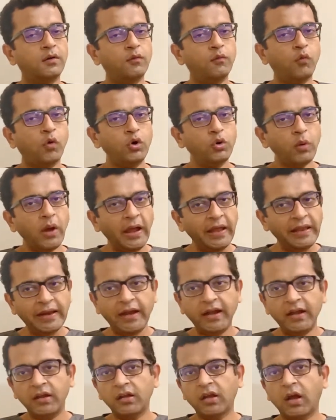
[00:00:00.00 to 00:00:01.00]
want to
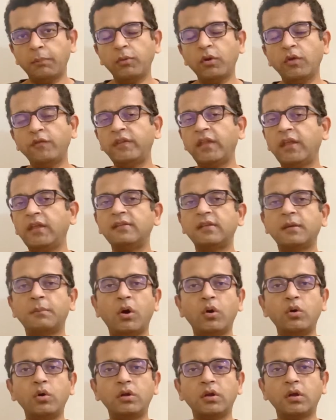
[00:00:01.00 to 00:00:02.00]
highlight a couple of things
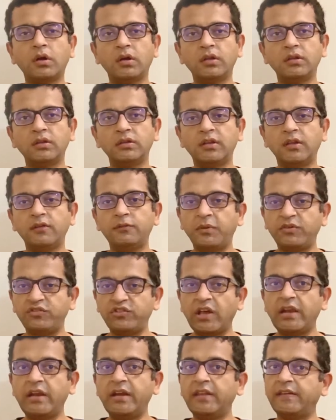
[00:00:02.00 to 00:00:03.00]
about the
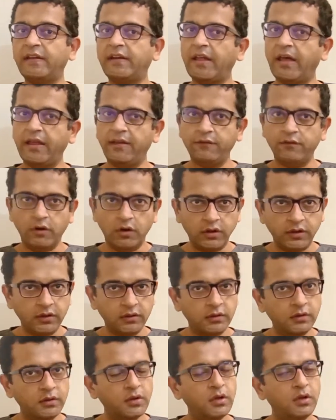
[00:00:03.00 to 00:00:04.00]
specialty that I work.
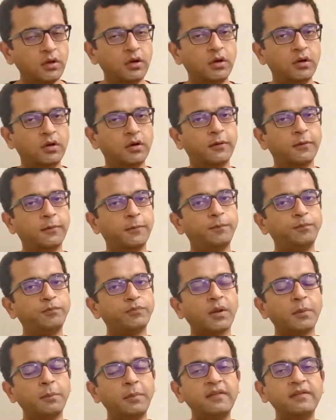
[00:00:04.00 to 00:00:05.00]

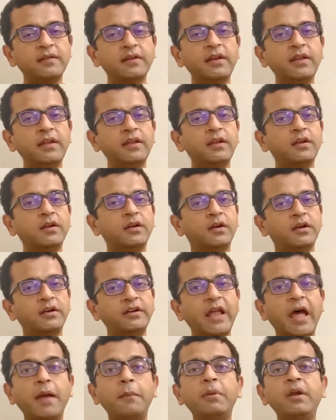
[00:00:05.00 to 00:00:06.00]
Basically,
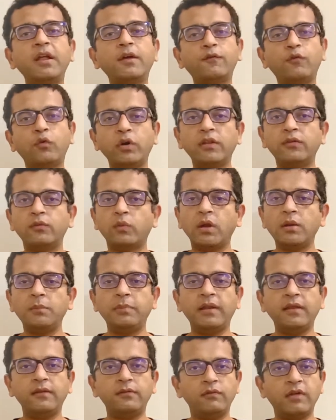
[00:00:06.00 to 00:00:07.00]
diabetic foot is
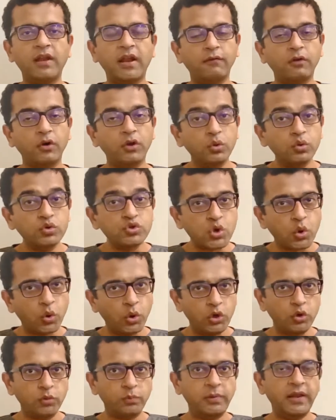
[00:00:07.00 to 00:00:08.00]
one place where I have a huge
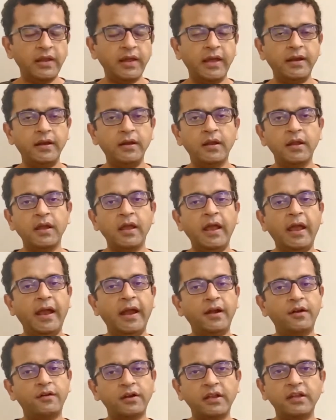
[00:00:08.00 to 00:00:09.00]
role to play, and
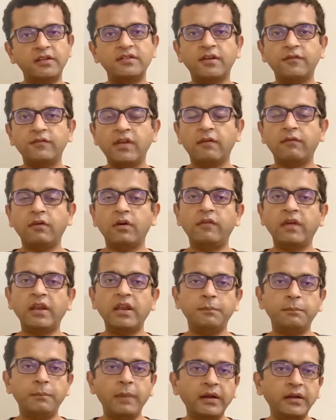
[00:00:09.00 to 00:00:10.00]
at Raheja we have a
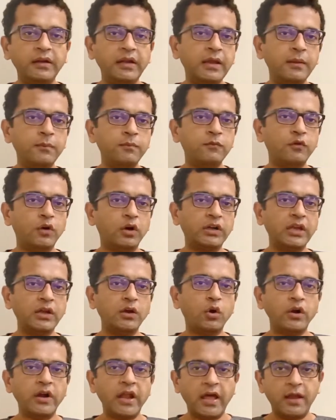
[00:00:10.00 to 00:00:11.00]
very big team
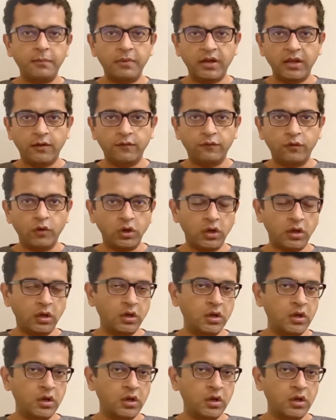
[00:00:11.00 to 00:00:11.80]
working on diabetic foot.